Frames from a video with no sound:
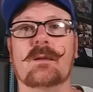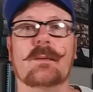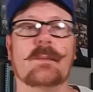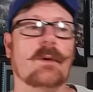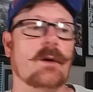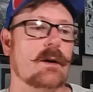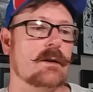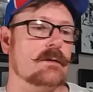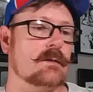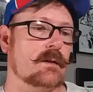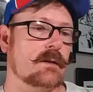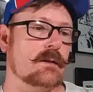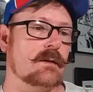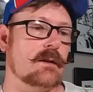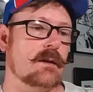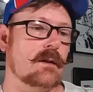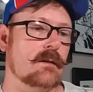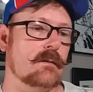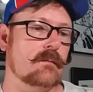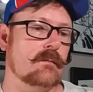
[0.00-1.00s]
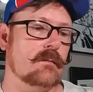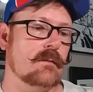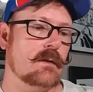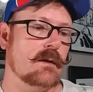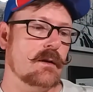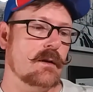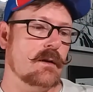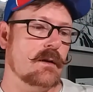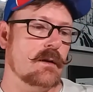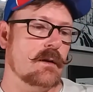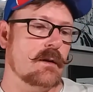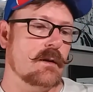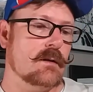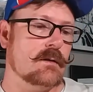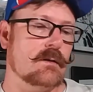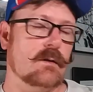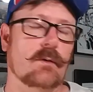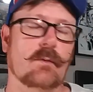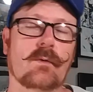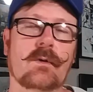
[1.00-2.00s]
of the box like that.
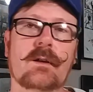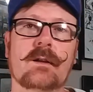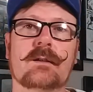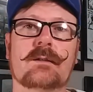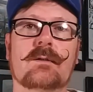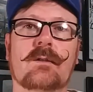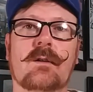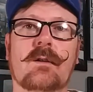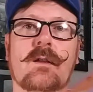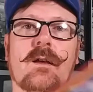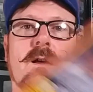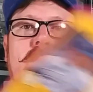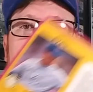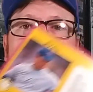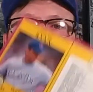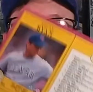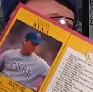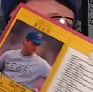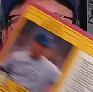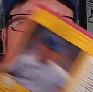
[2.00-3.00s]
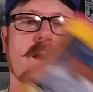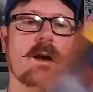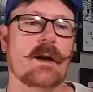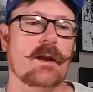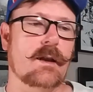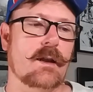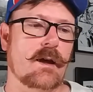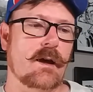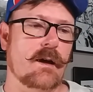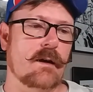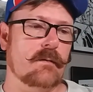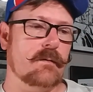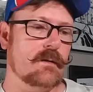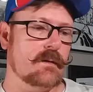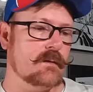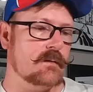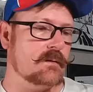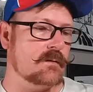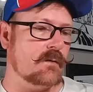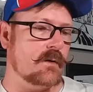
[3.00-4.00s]
So when I saw that, I had to have
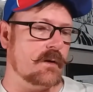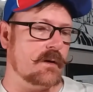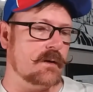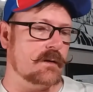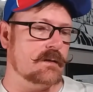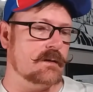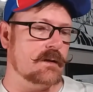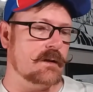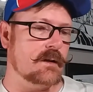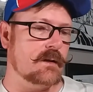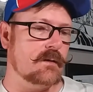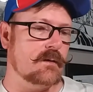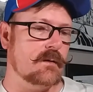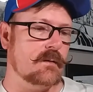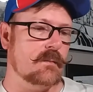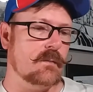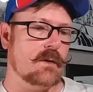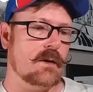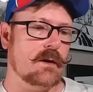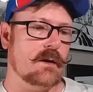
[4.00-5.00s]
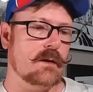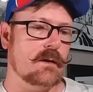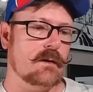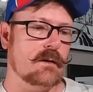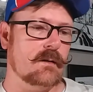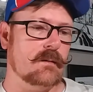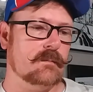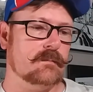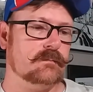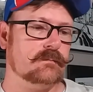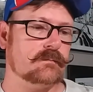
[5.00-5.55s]
it so I could stick it on my uh,